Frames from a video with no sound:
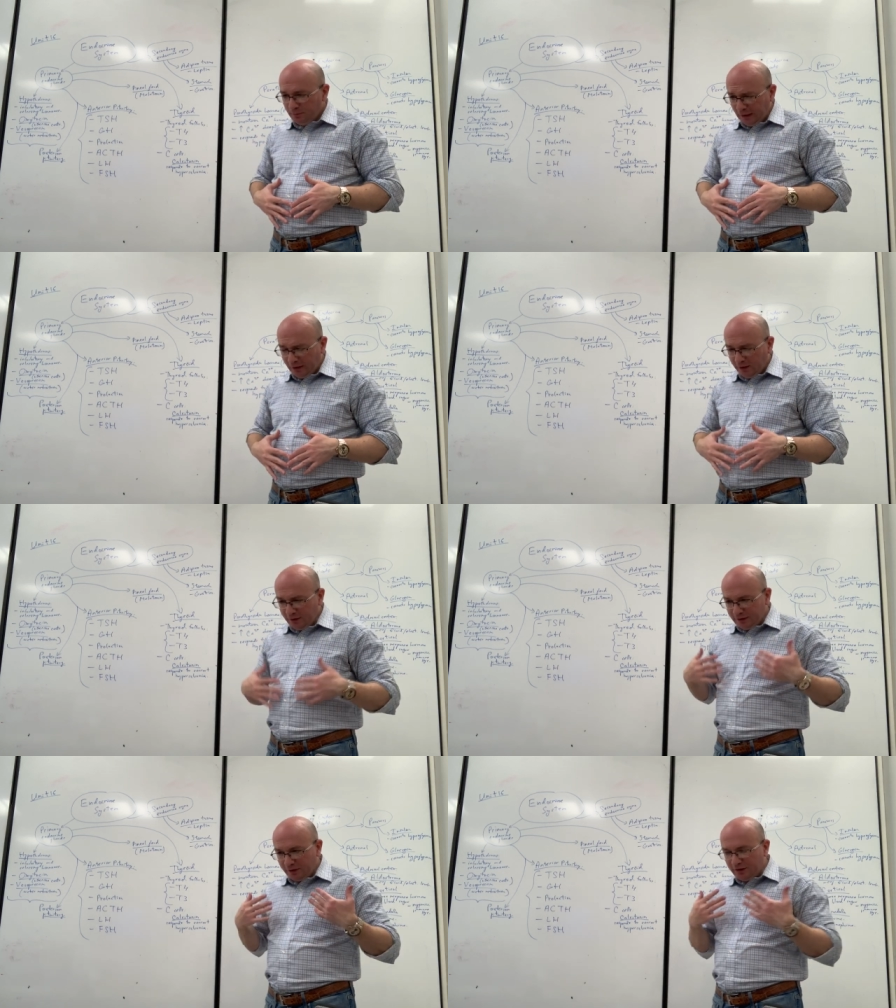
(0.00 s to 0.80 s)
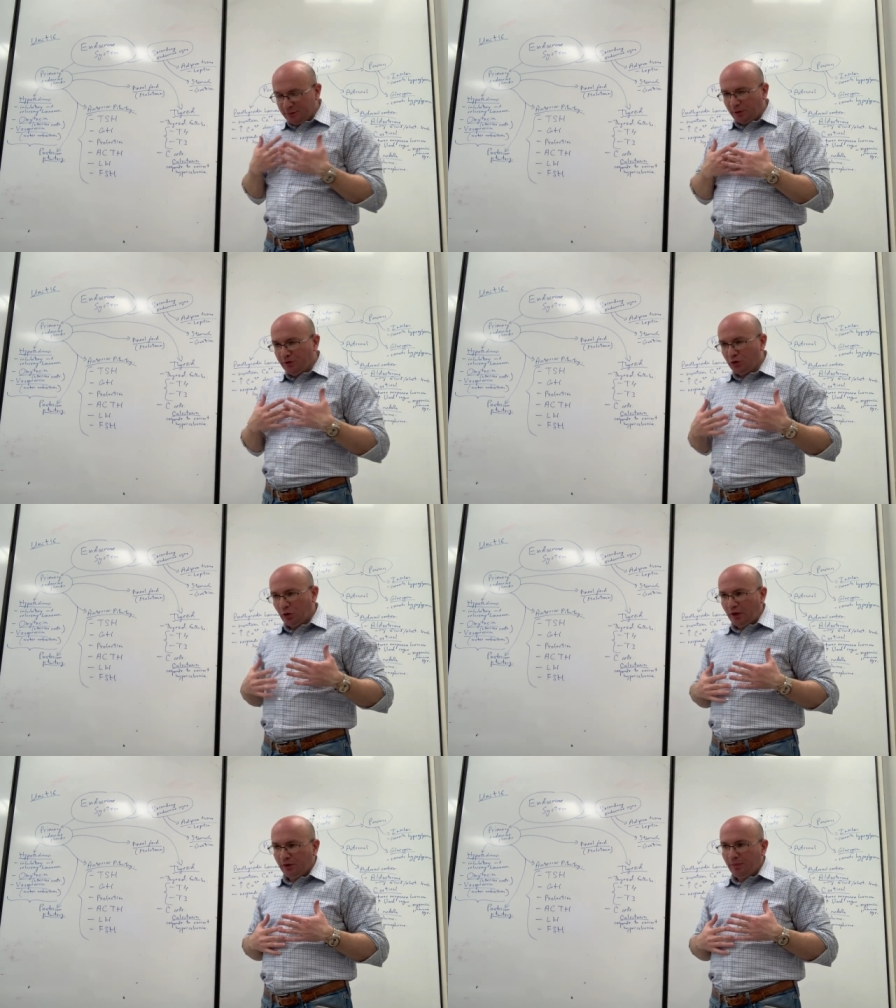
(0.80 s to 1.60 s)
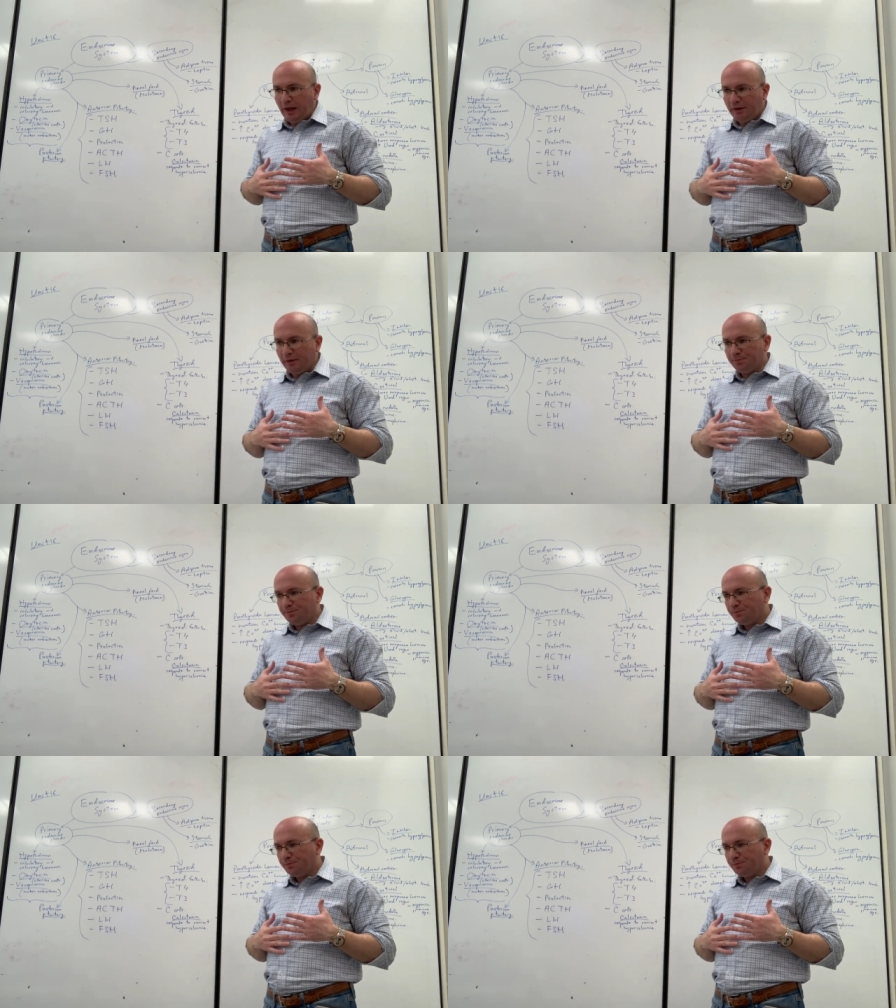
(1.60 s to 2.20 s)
and others are dispersed throughout the body.